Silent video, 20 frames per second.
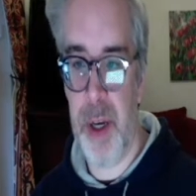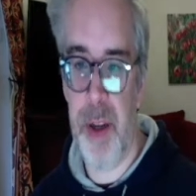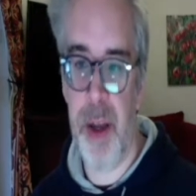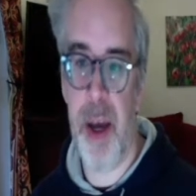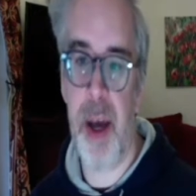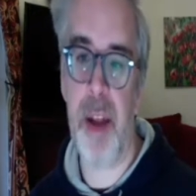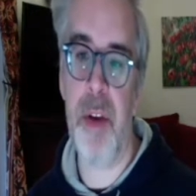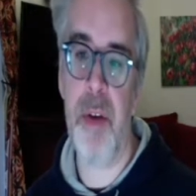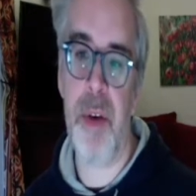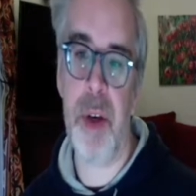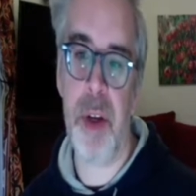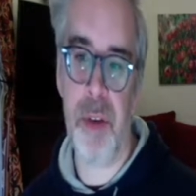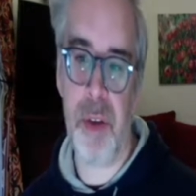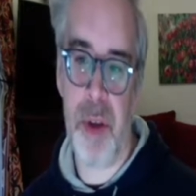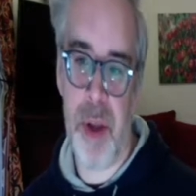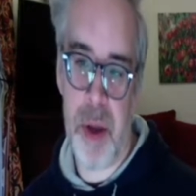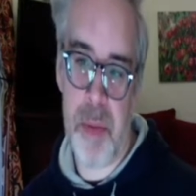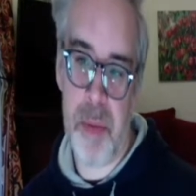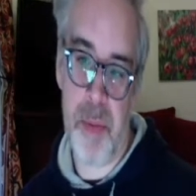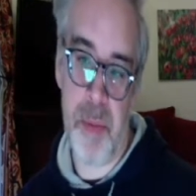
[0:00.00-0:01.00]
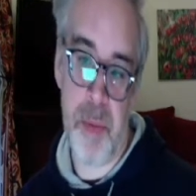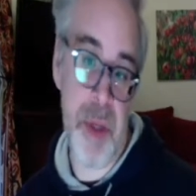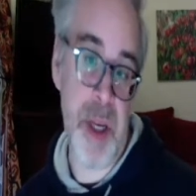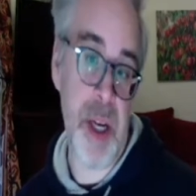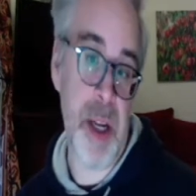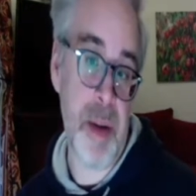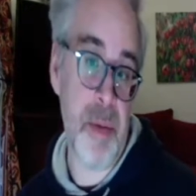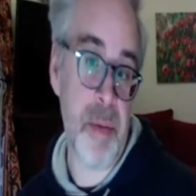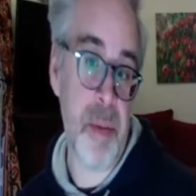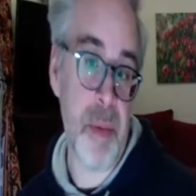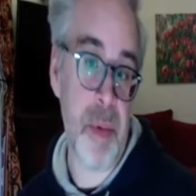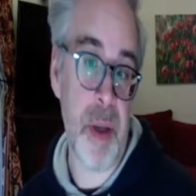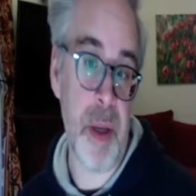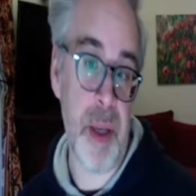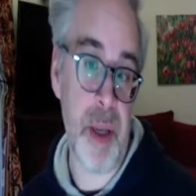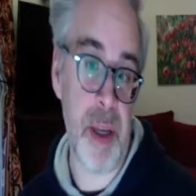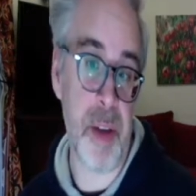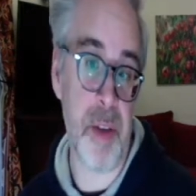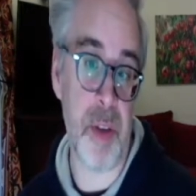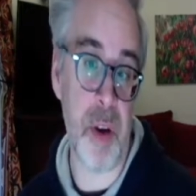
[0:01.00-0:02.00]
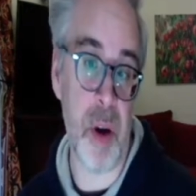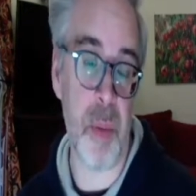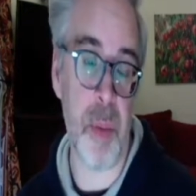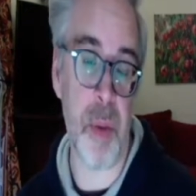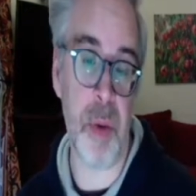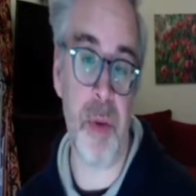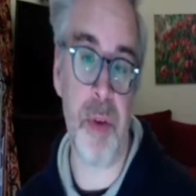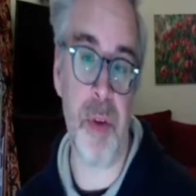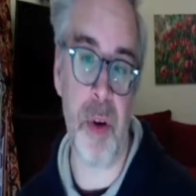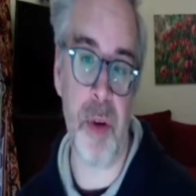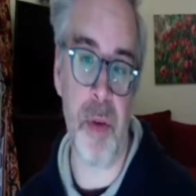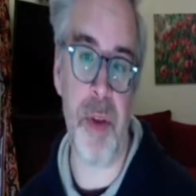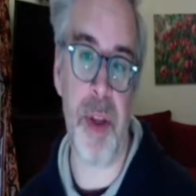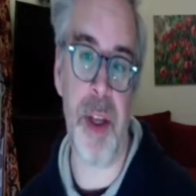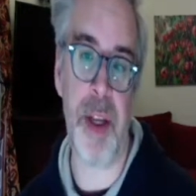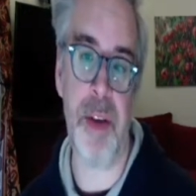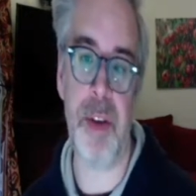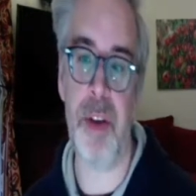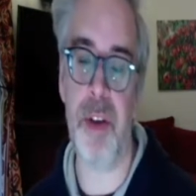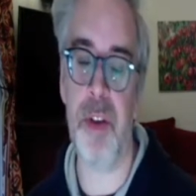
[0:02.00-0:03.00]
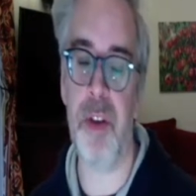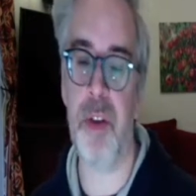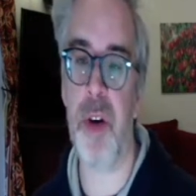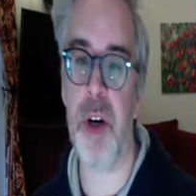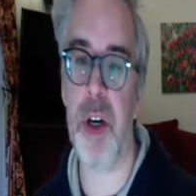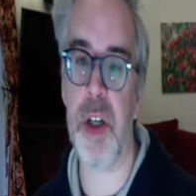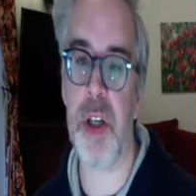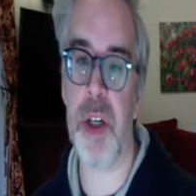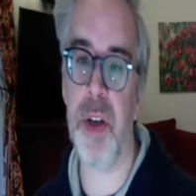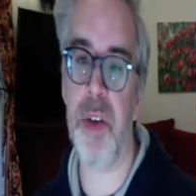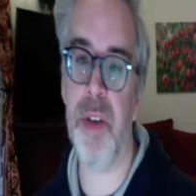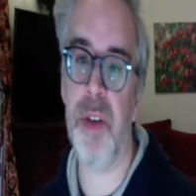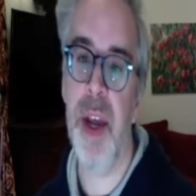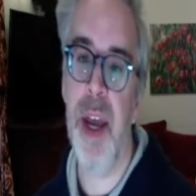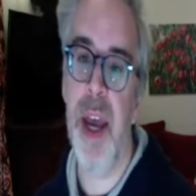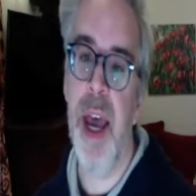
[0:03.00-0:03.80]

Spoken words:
other, examples of these instructions.